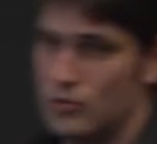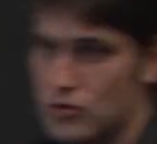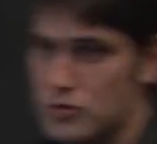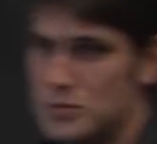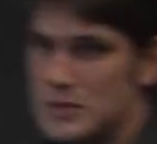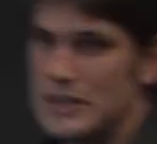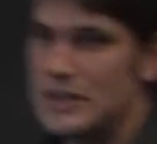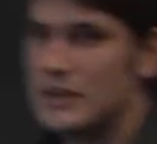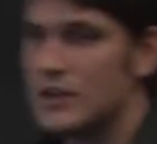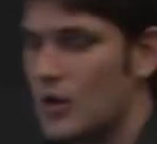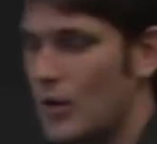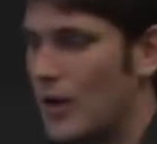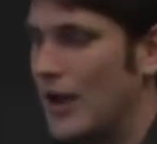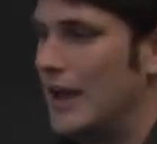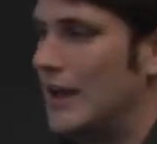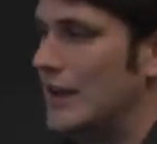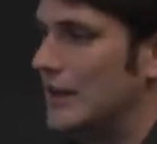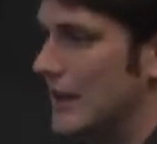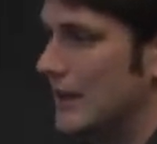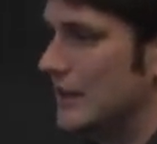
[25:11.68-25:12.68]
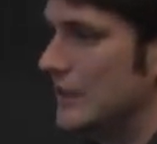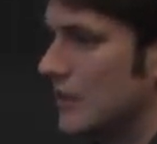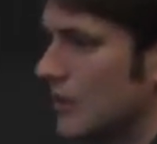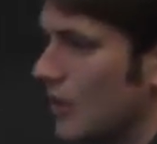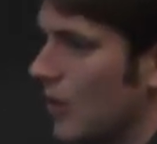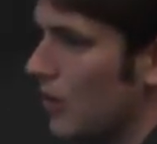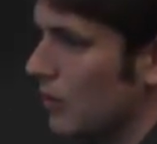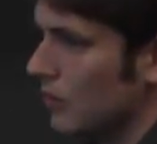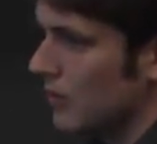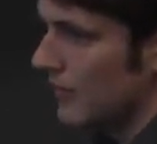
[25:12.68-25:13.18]
Ruby can go ahead and get
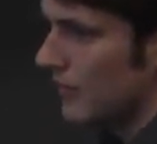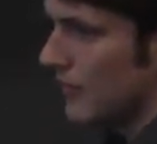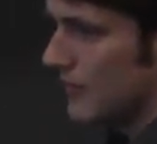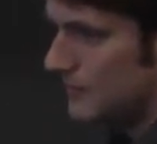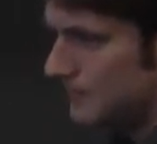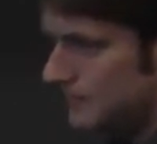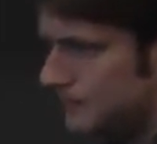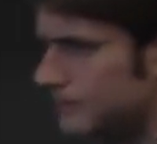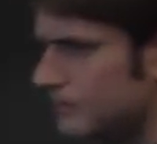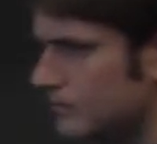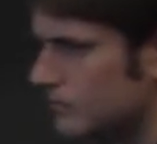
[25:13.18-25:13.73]
a hold of them.